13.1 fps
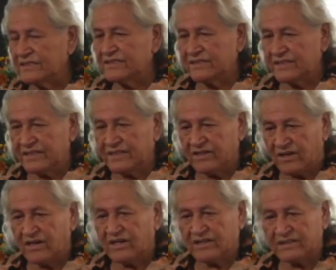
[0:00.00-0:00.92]
They're
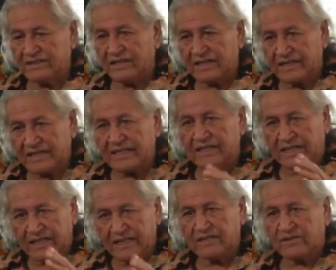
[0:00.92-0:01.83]
all done
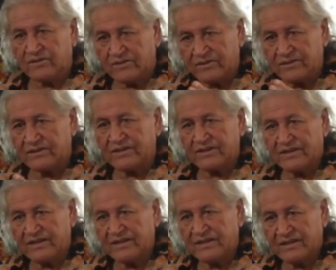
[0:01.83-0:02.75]
in order.
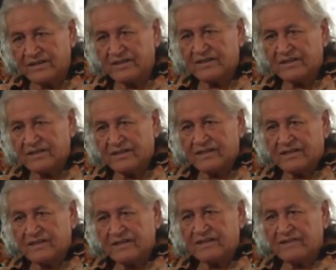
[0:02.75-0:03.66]

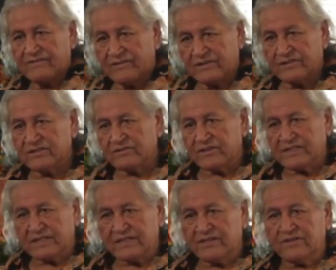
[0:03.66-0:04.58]
First
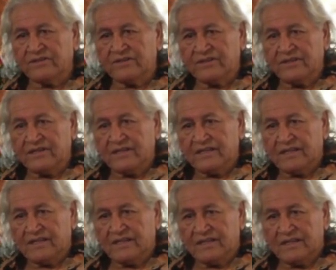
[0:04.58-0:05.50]
with you,
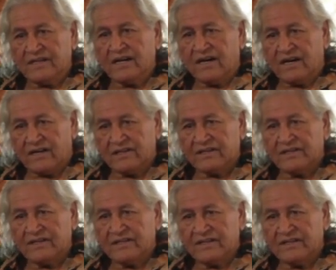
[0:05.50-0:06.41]
heart,
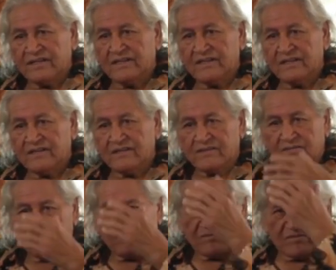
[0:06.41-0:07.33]

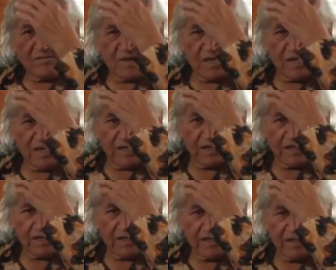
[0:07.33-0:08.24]

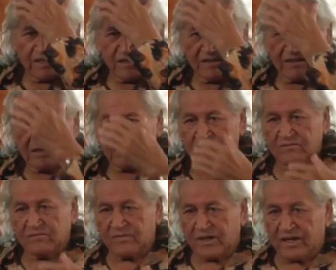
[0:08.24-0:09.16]
mind,
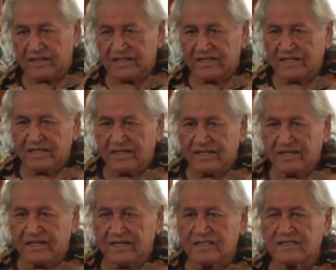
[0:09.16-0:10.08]
body,
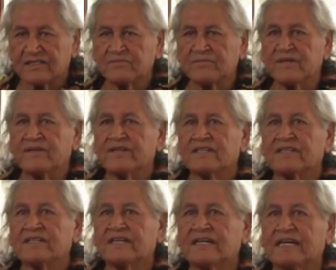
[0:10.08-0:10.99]
and
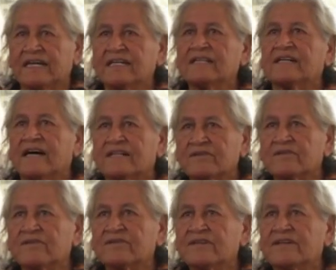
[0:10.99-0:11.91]
spirit, in that
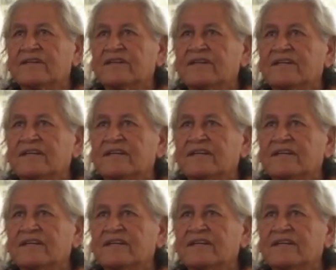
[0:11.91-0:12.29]
order.